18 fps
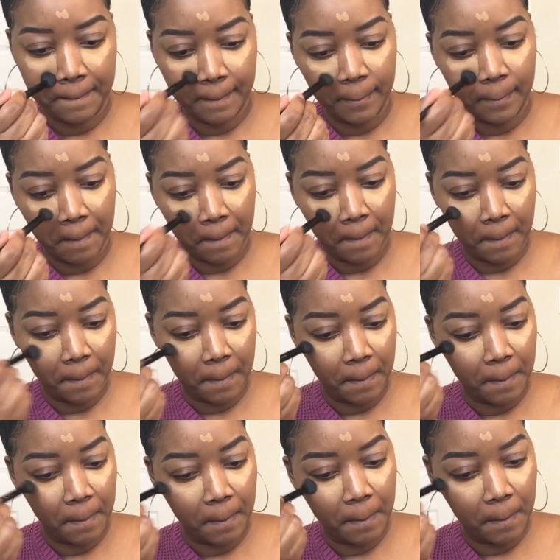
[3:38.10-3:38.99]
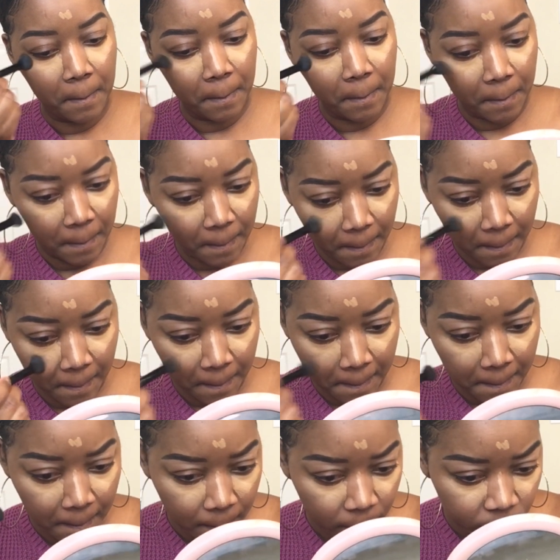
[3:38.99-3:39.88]

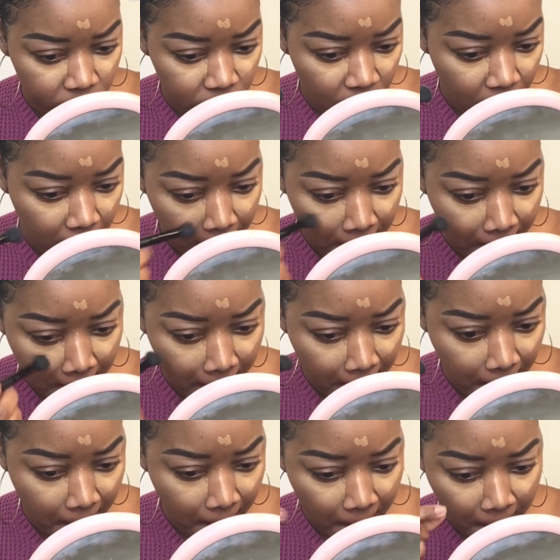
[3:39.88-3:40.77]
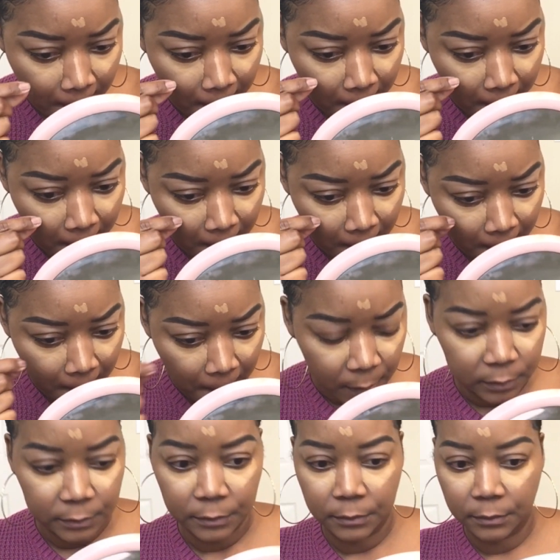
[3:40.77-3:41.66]

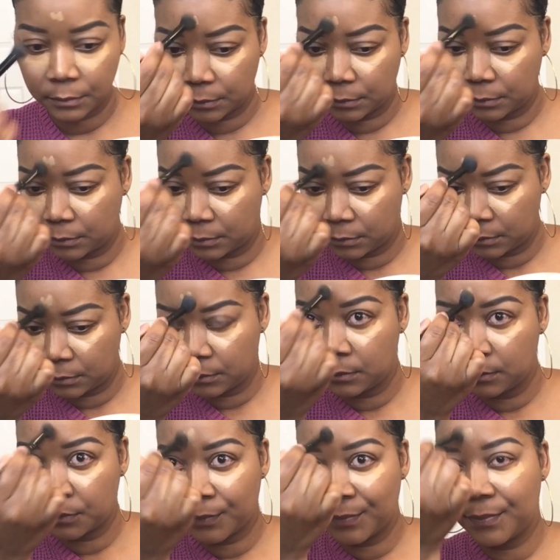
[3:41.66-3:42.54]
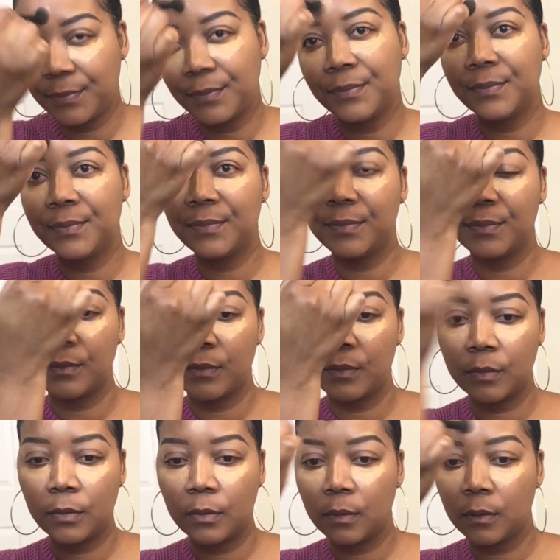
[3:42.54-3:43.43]

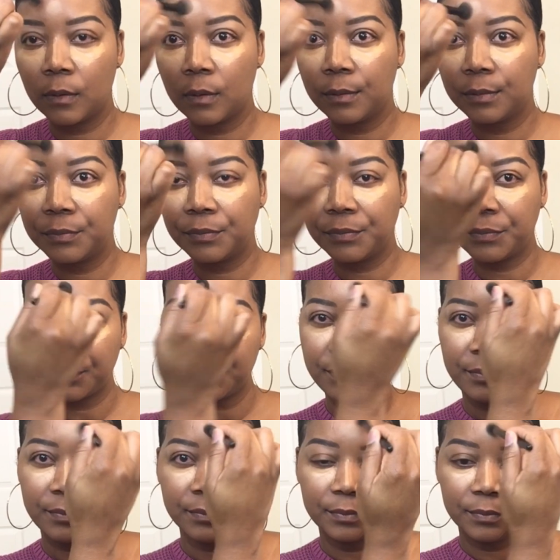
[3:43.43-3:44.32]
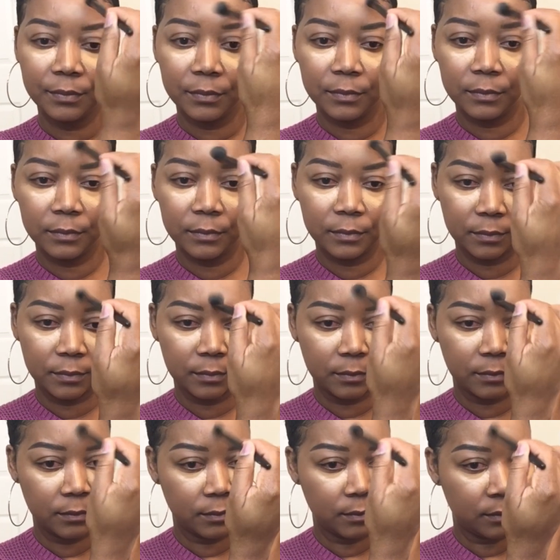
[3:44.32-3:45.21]

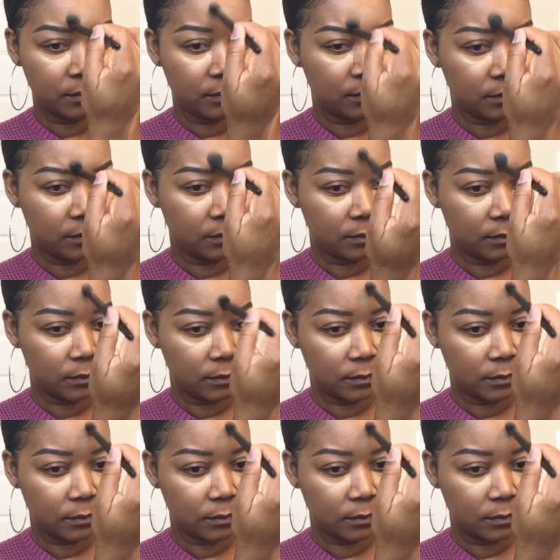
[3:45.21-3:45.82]
Nobody speaks.